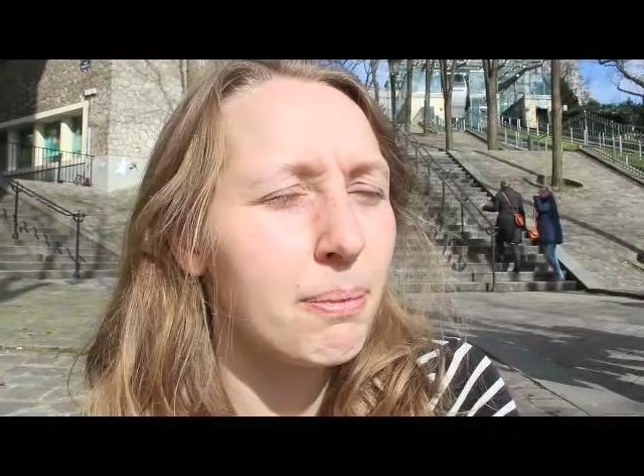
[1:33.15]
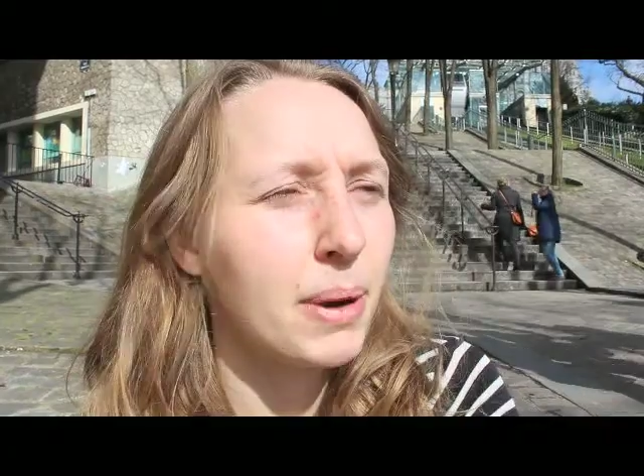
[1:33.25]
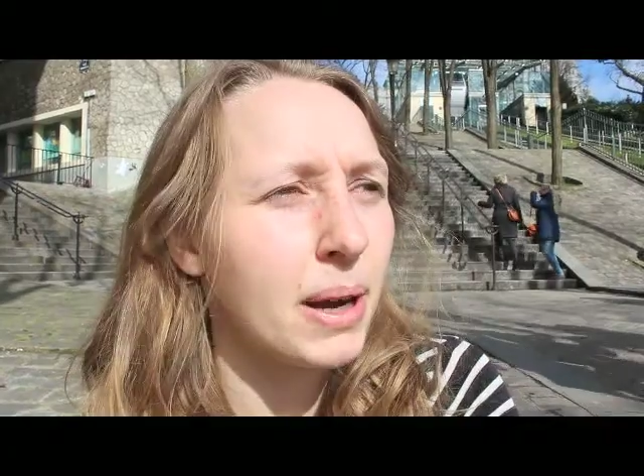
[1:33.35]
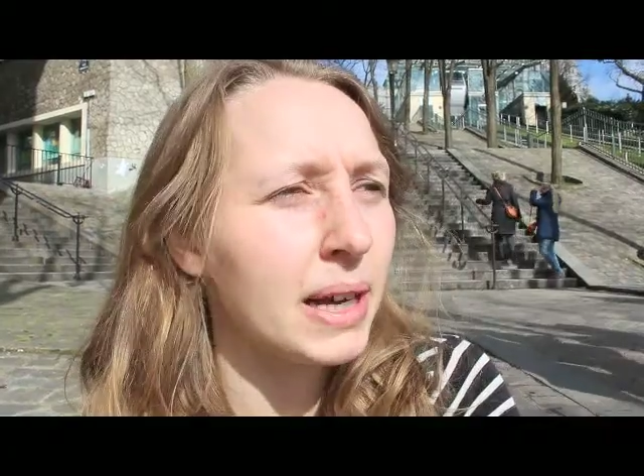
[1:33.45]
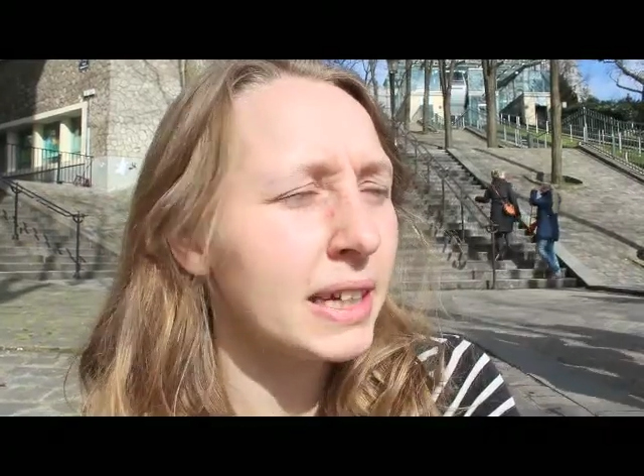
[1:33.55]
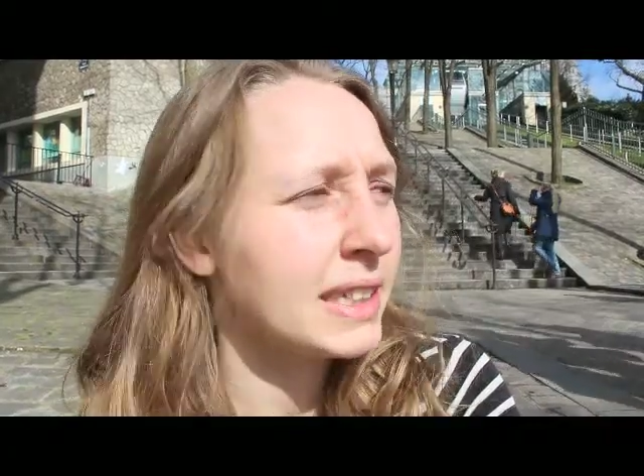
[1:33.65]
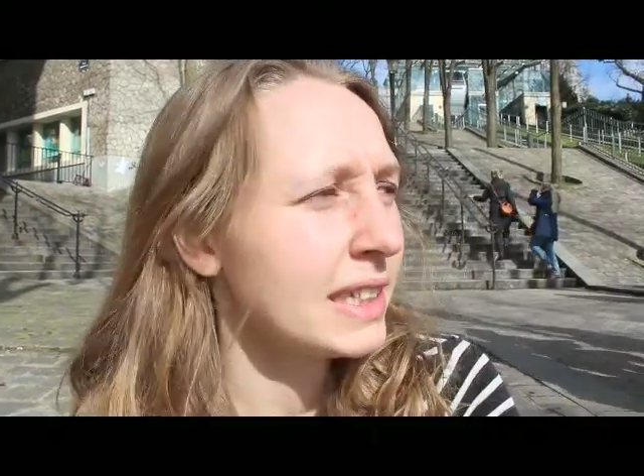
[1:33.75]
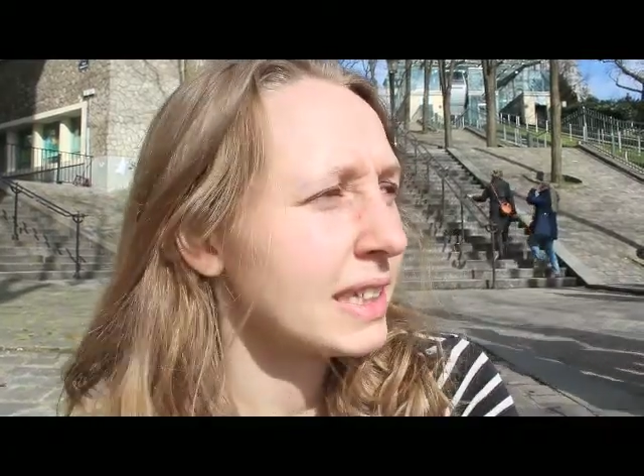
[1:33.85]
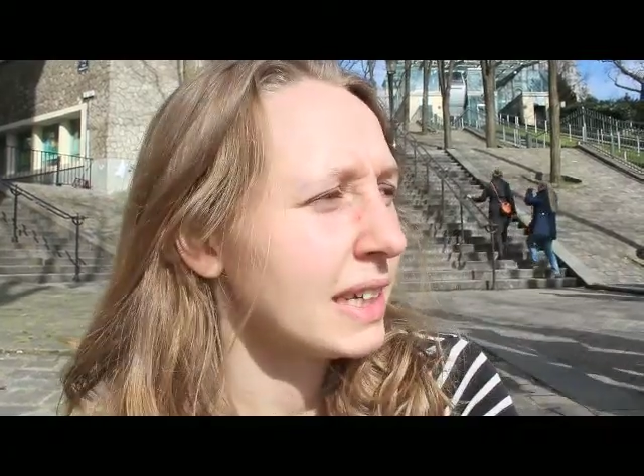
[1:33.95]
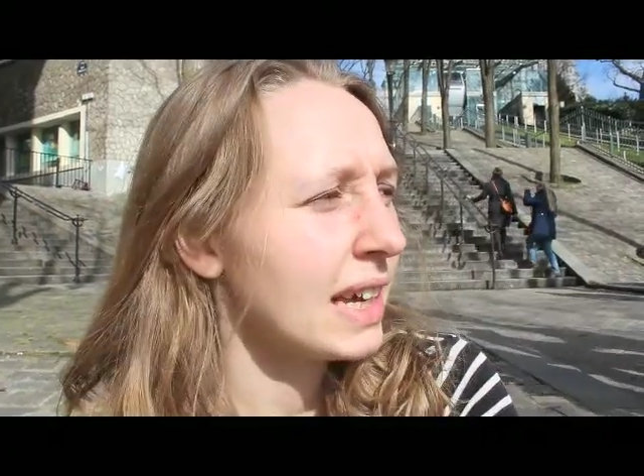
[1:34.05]

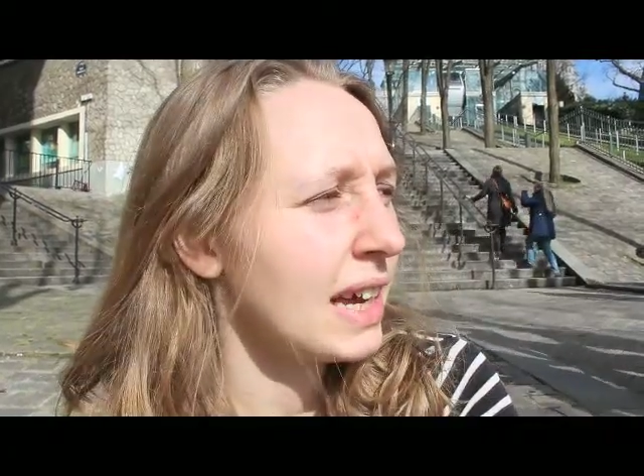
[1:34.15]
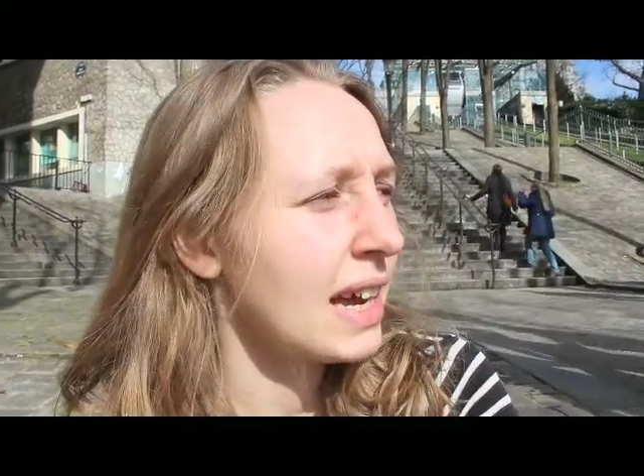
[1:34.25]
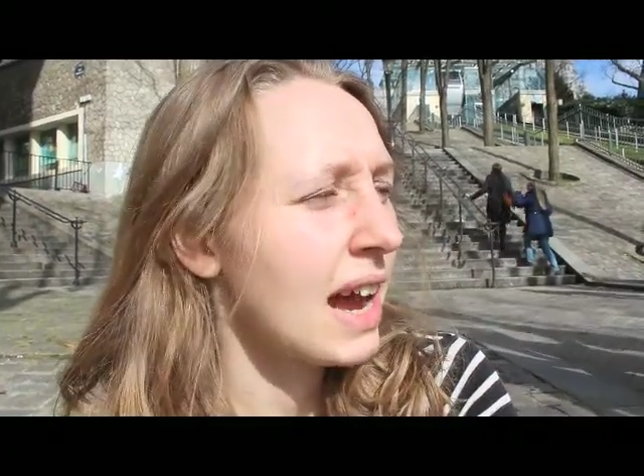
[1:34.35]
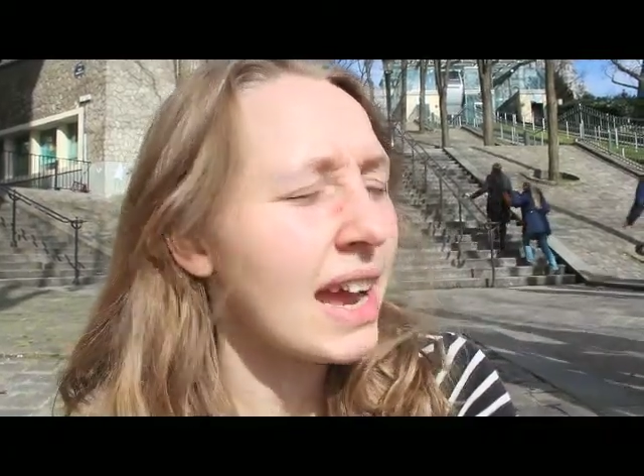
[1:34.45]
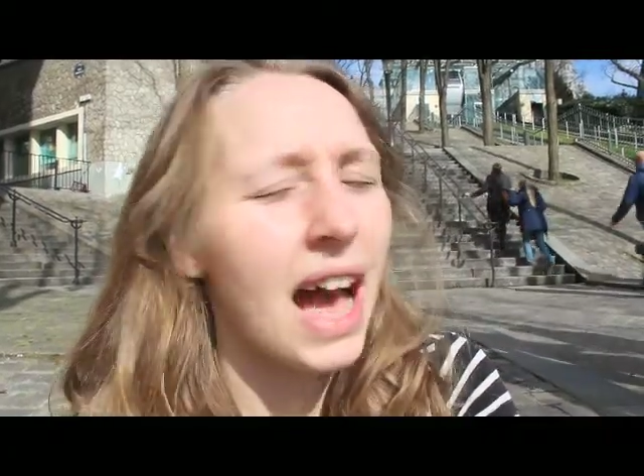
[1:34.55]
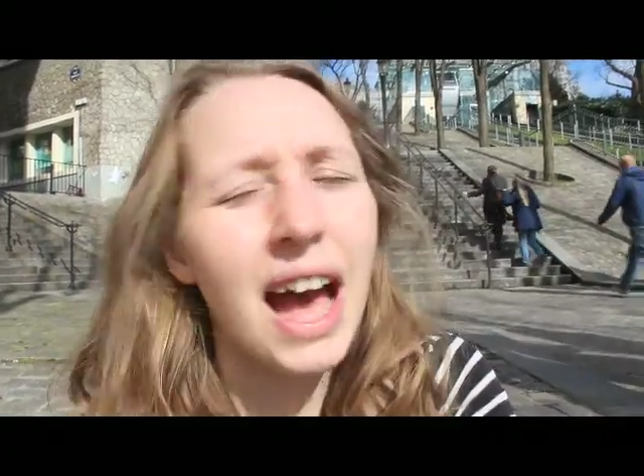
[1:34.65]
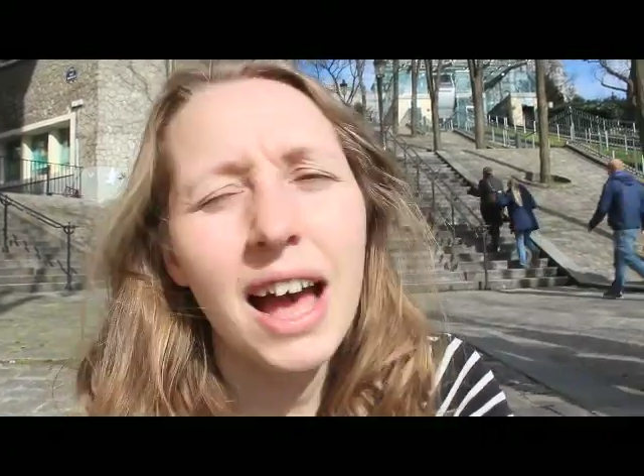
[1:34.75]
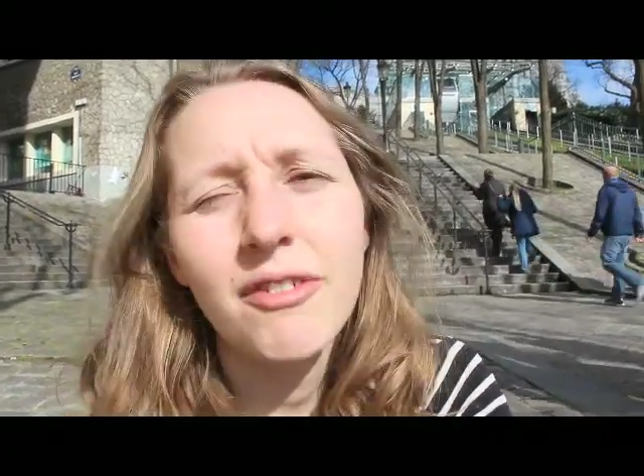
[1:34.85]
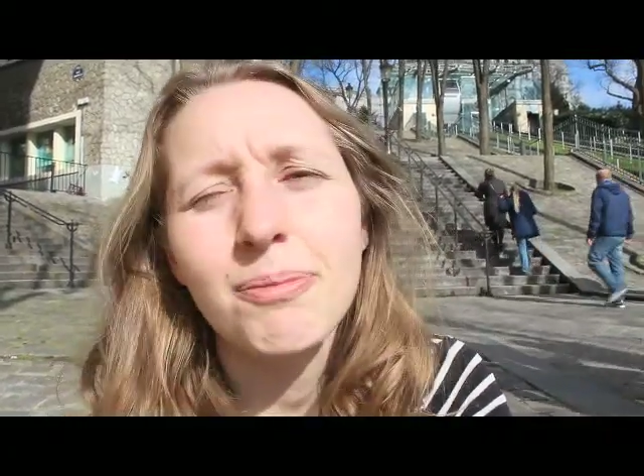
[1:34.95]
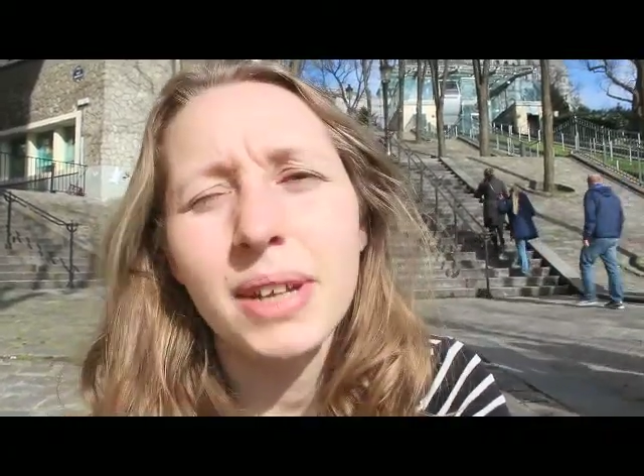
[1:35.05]
But I
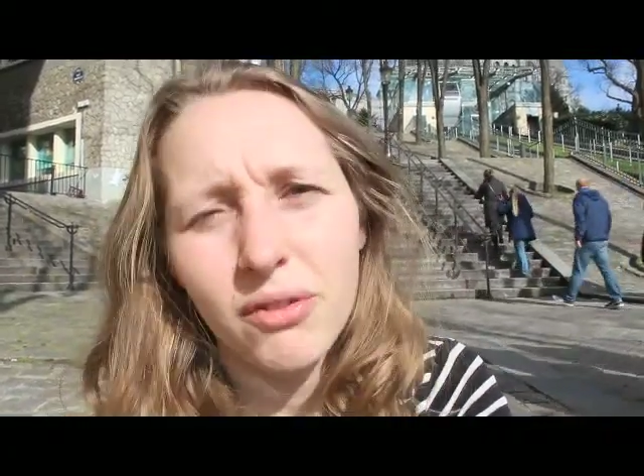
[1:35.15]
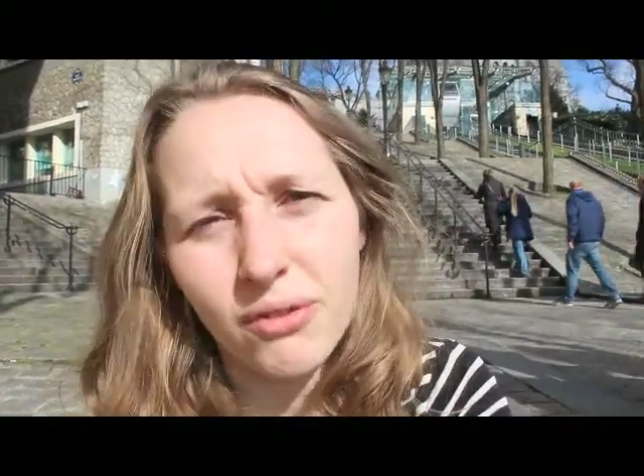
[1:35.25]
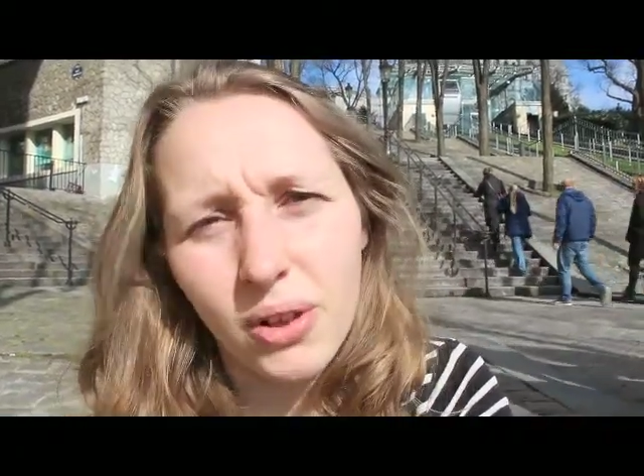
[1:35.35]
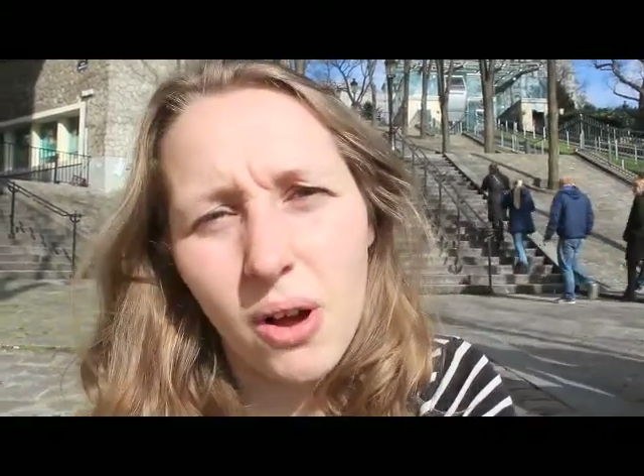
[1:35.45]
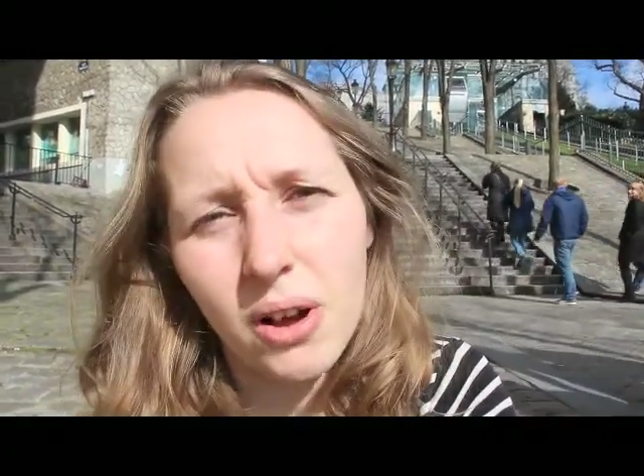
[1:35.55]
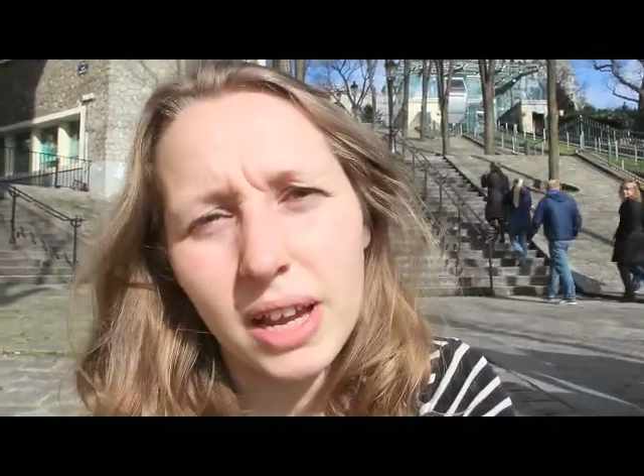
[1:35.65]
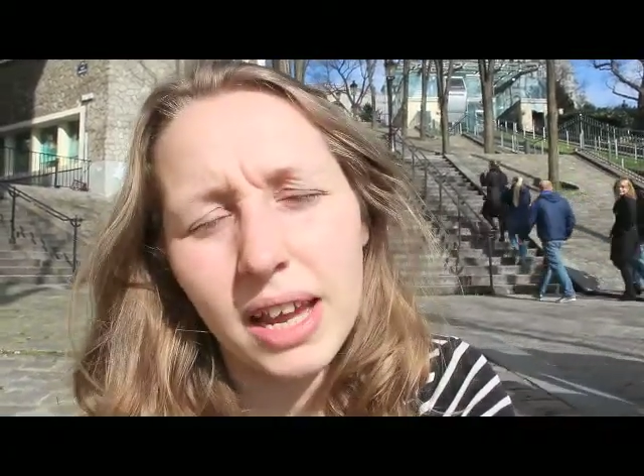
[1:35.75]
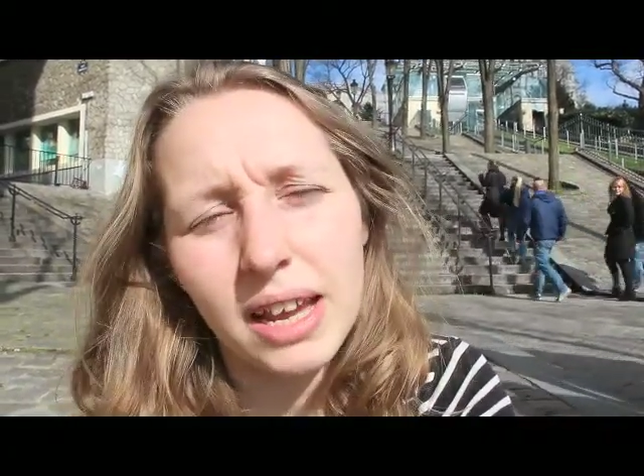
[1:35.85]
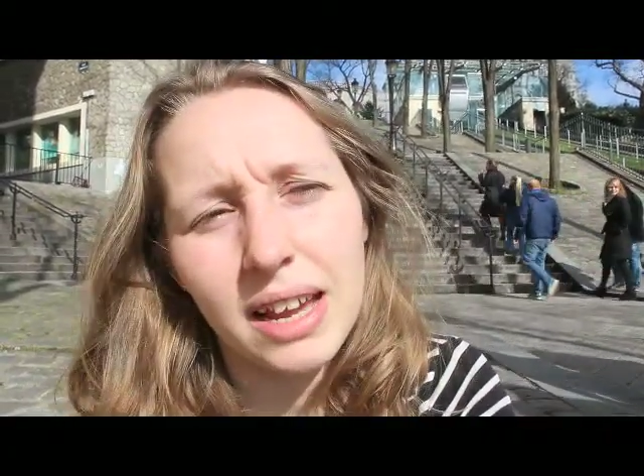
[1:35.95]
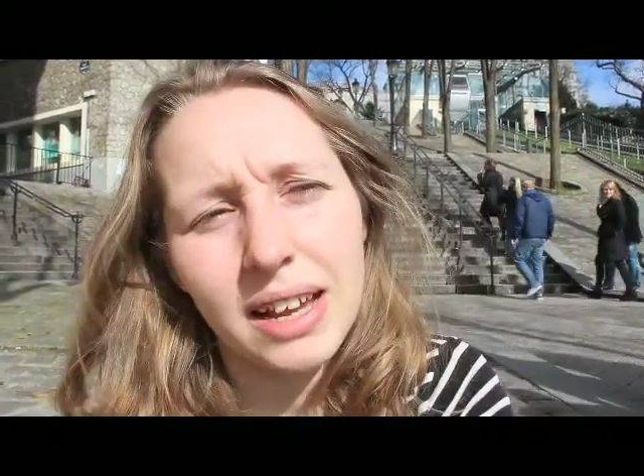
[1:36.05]
have been
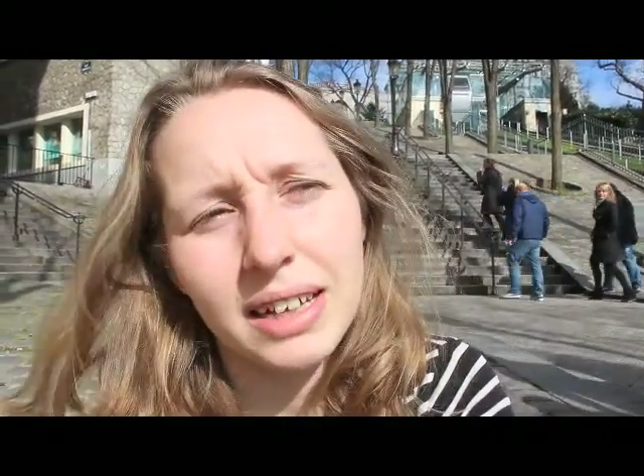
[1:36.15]
vlogging